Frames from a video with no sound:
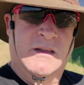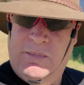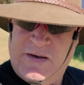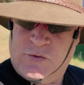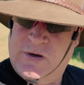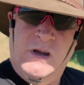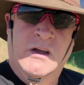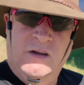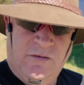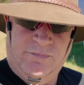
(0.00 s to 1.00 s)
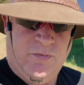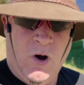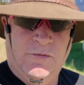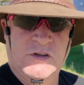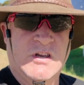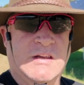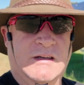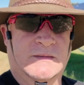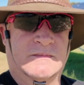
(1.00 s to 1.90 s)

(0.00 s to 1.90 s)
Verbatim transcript: the battery of prophecy.